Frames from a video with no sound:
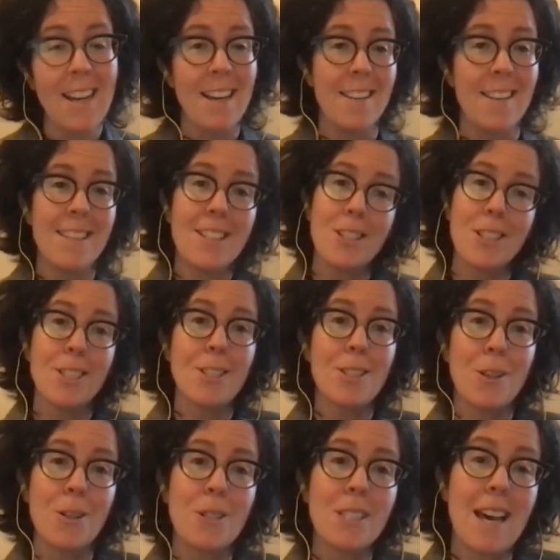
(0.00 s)
And this just
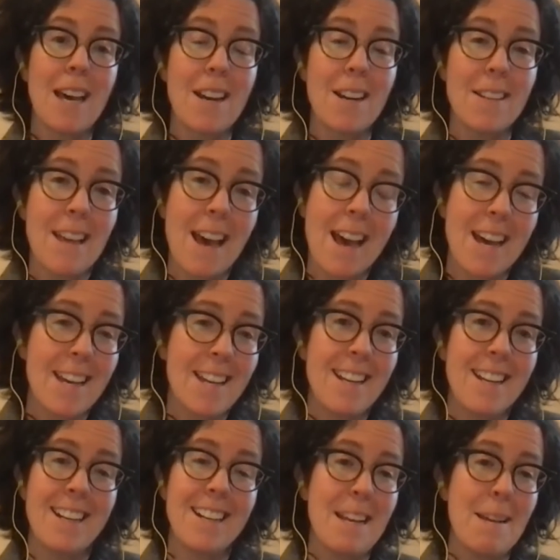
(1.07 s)
turns that on the head
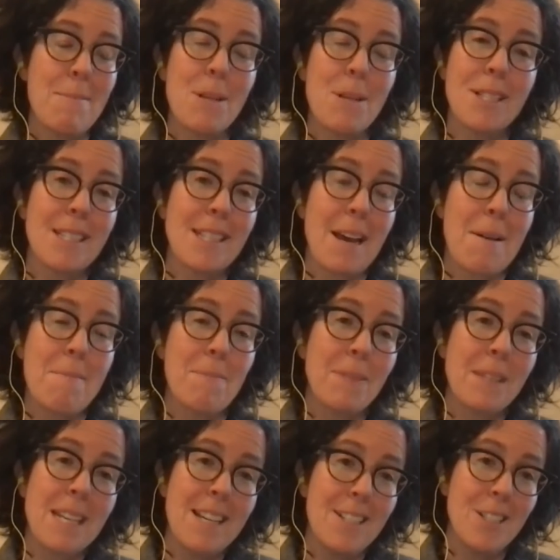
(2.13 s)
and enables
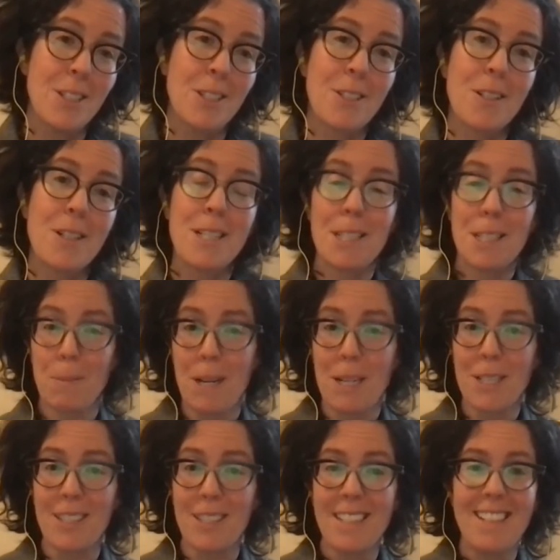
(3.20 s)
children,
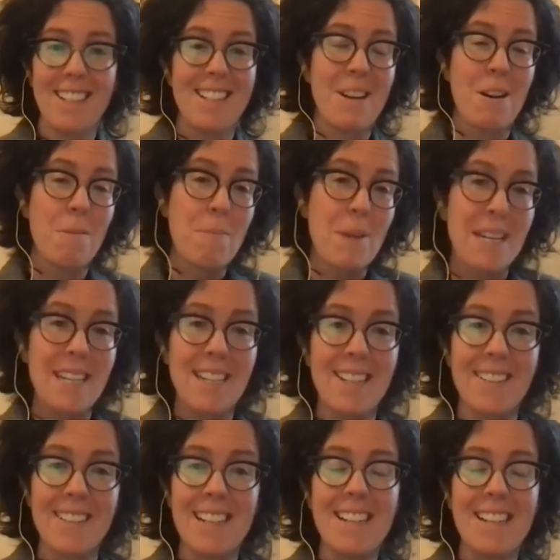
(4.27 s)
especially,
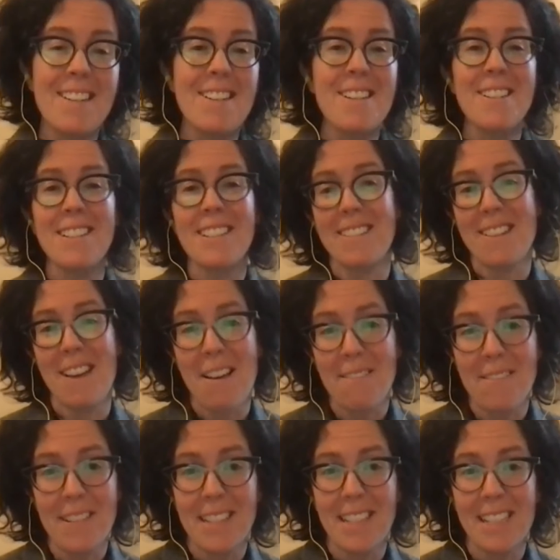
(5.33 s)
pickier eaters, not
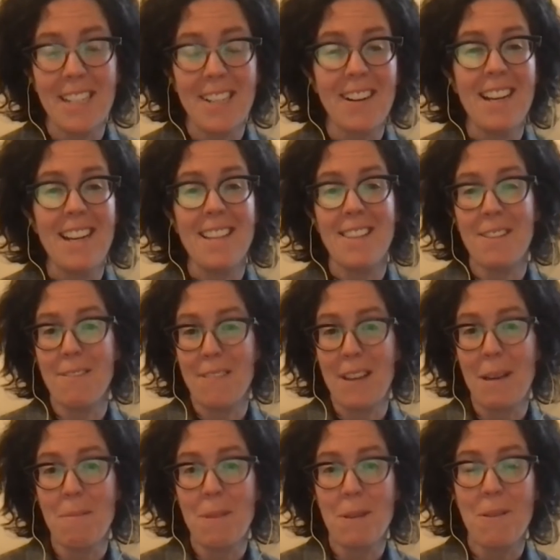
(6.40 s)
feeling great. Their
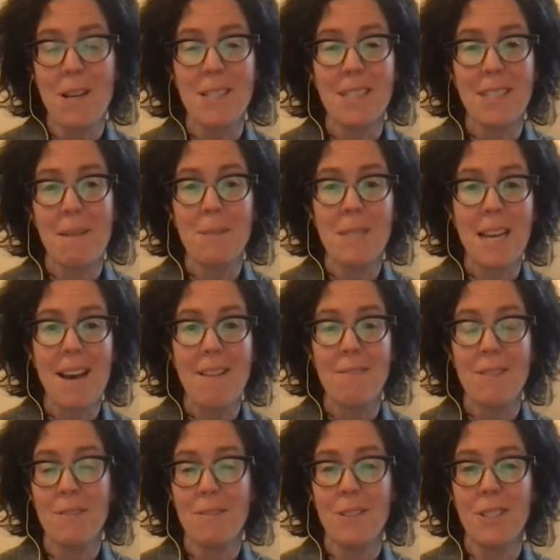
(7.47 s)
family wants them to have
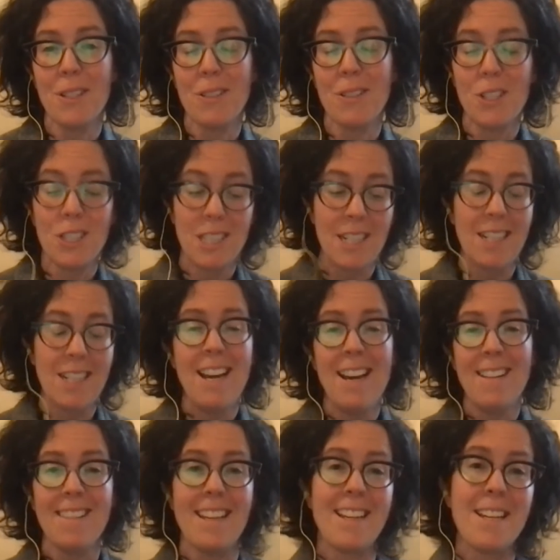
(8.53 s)
the foods they're interested.
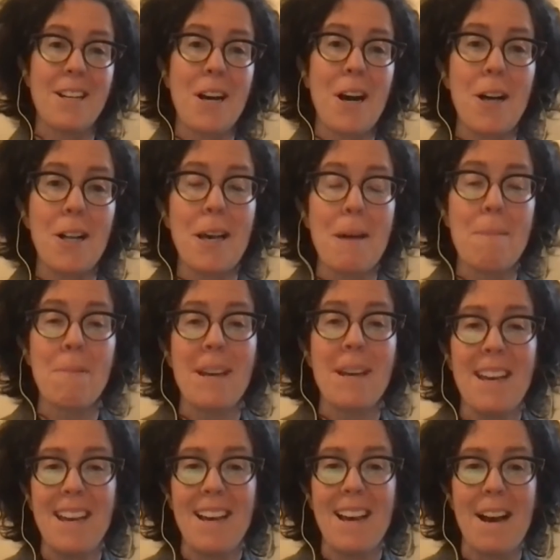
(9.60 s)
They could call up
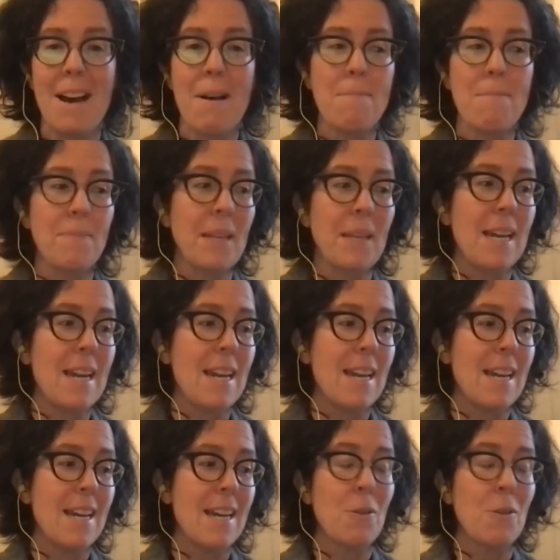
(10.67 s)

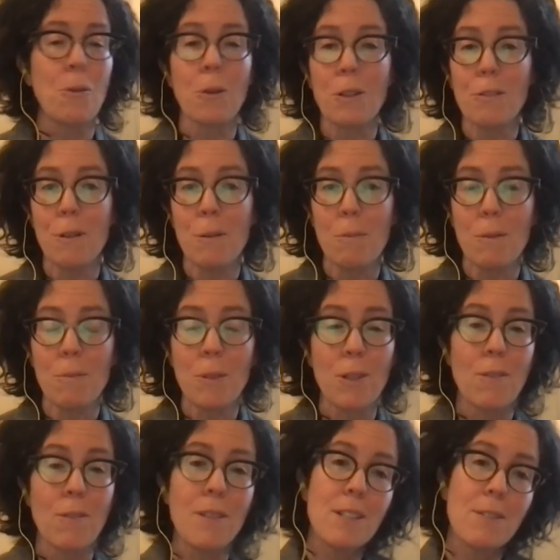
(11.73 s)
and order from room
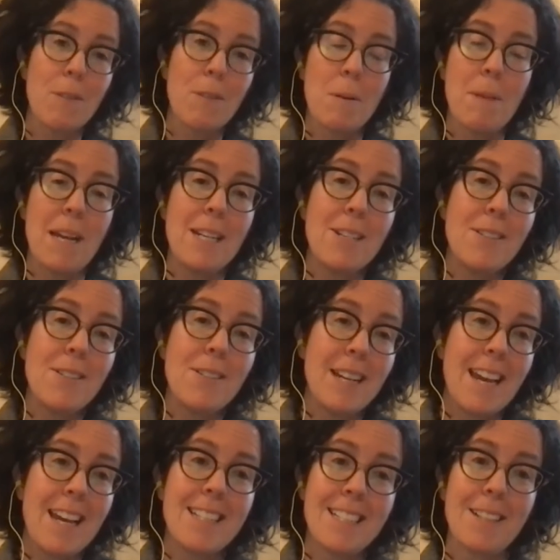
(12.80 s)
service from a menu and
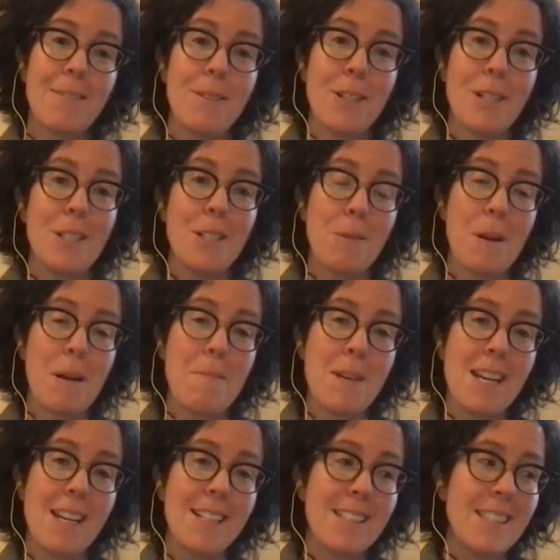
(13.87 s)
get it delivered in 20
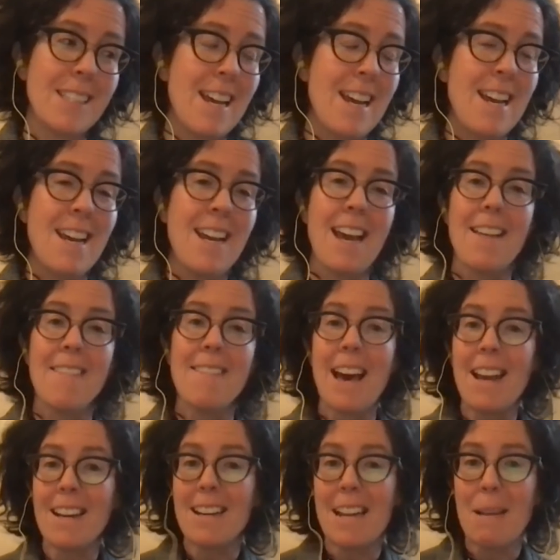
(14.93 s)
minutes. And
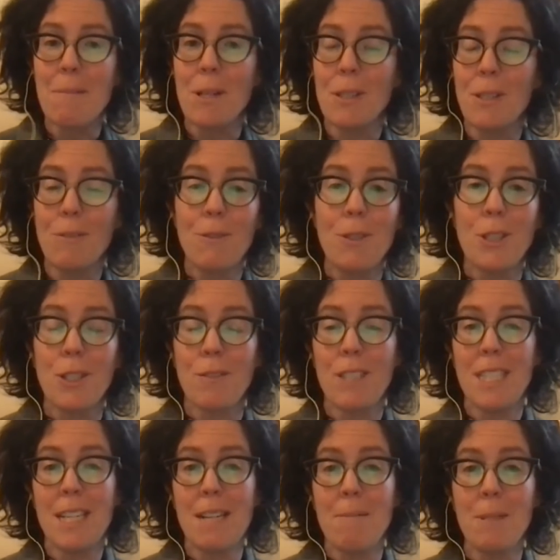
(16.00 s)
that enabled the food
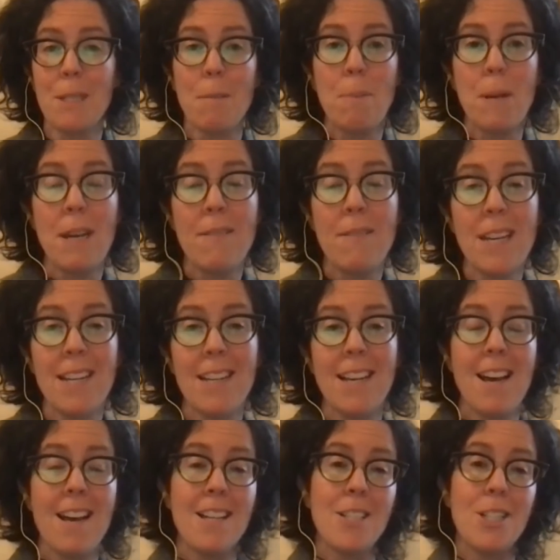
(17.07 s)
service team to pivot,
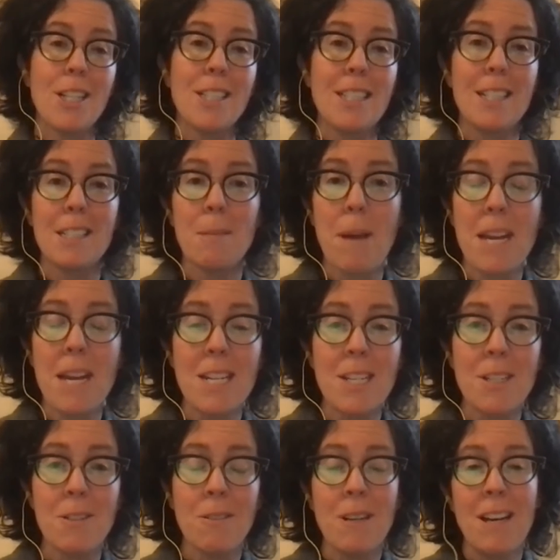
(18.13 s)
adjust its
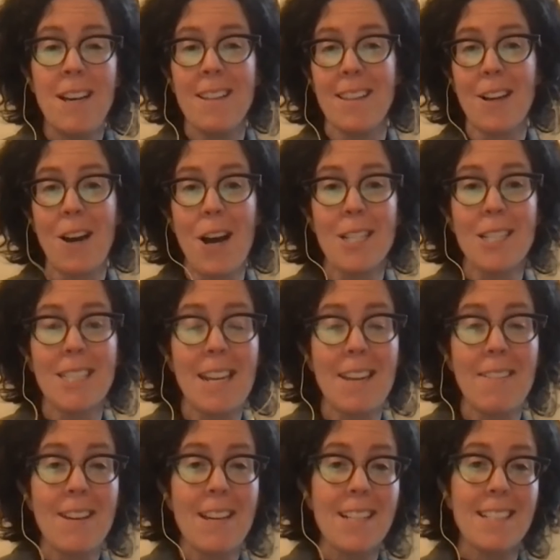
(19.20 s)
menu. The cost
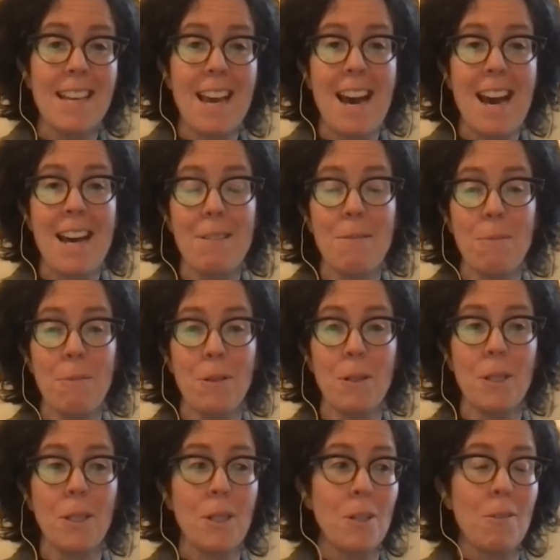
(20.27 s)
savings they had
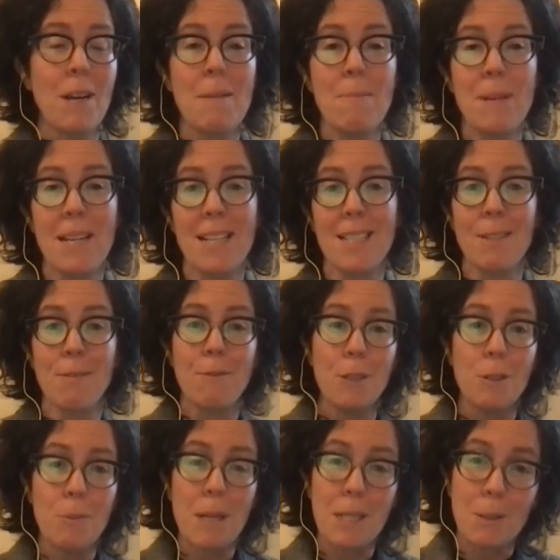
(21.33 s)
were great because the
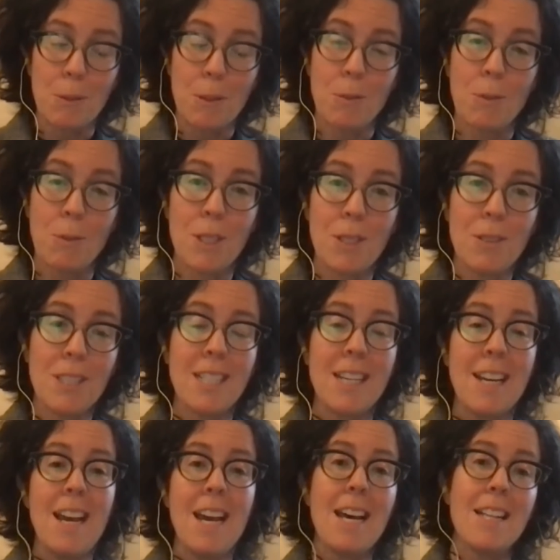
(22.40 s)
food waste was reduced,
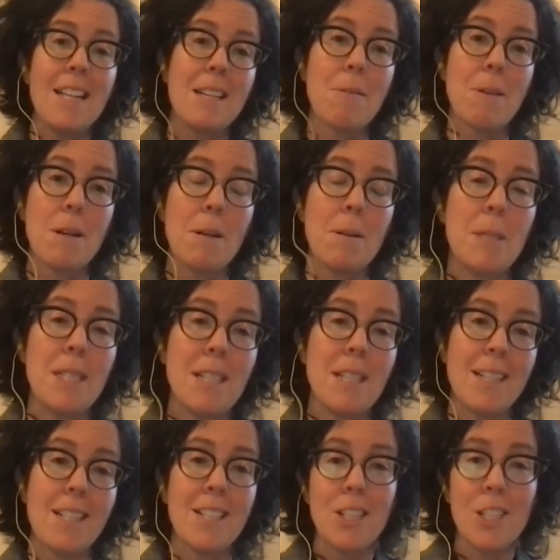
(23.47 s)
and they were able
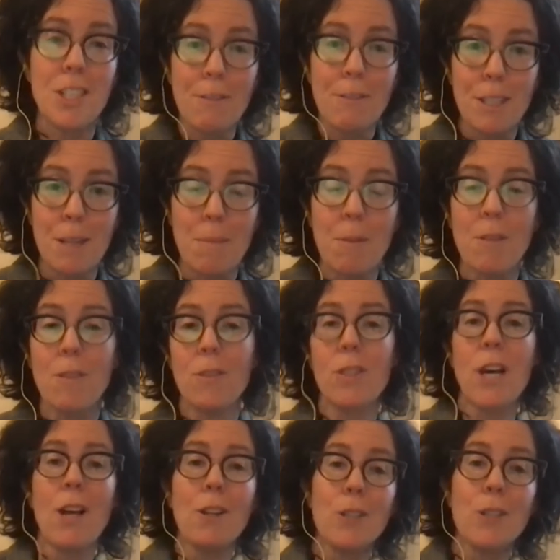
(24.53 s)
to shift some of those
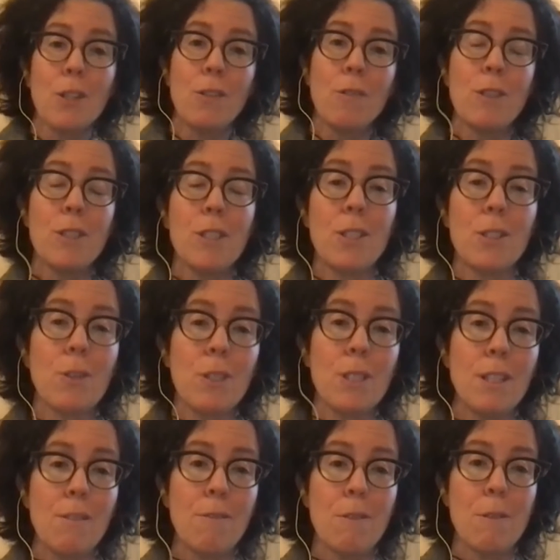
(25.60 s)
dollars over to
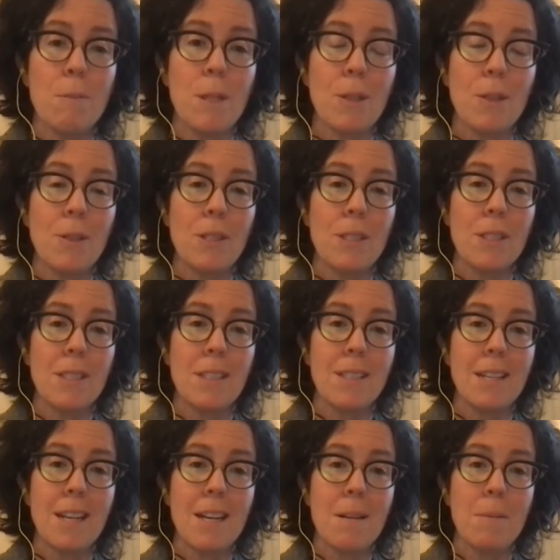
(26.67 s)
sourcing from local and
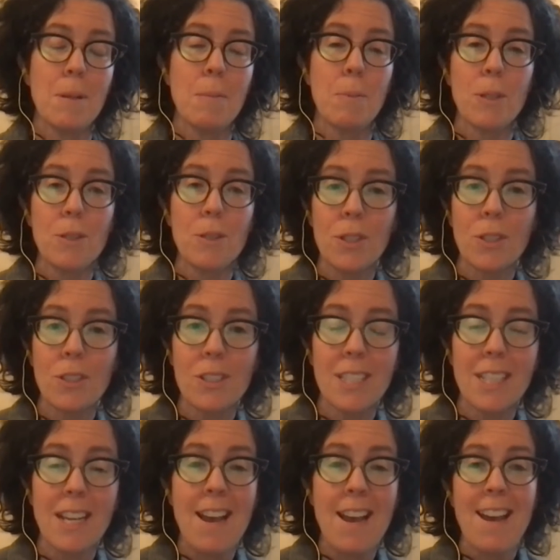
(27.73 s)
sustainable
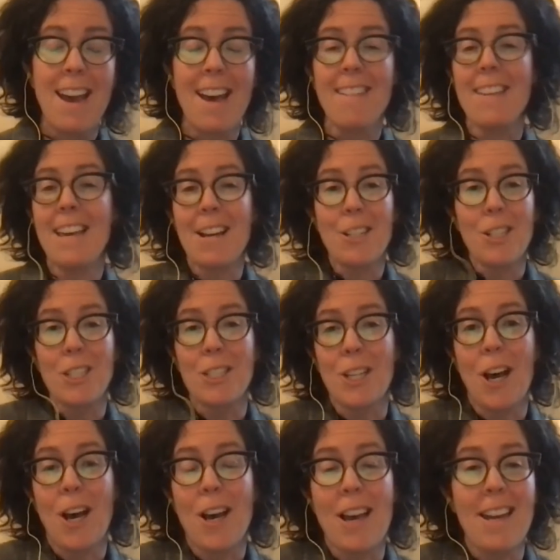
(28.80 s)
producers. And they actually
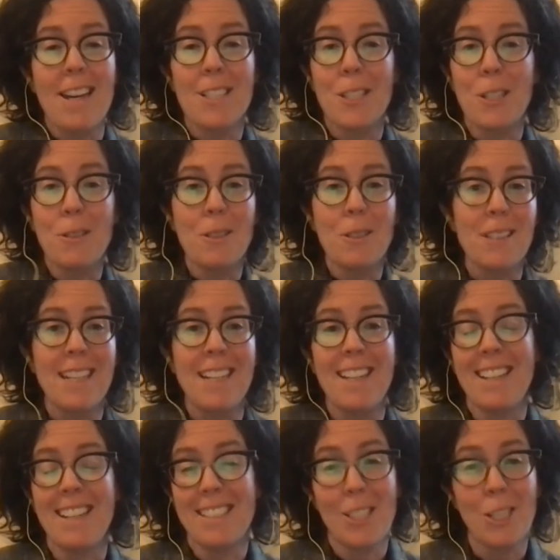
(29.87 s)
saw
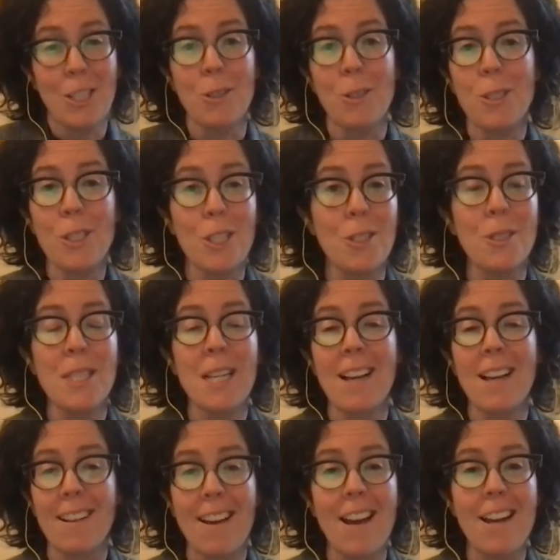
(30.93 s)
anecdotally children choosing
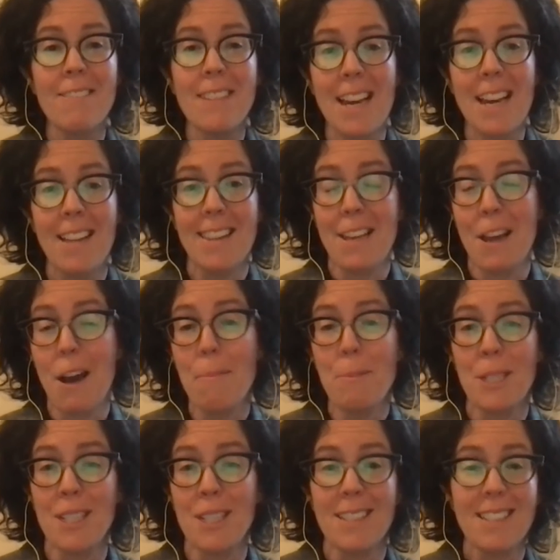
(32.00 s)
a lot of the healthy
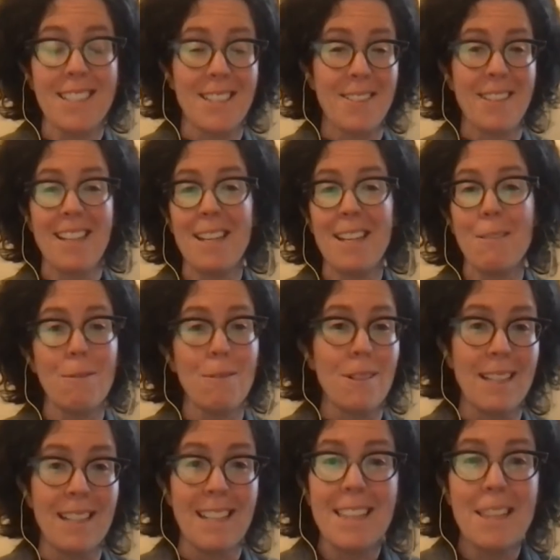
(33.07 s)
options. So they didn't
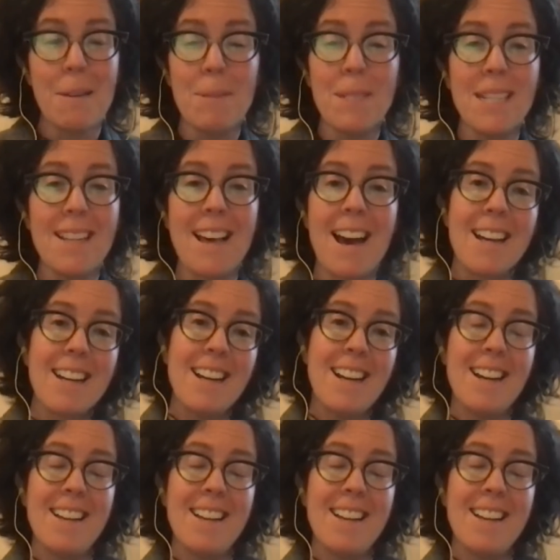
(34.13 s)
lead them to that.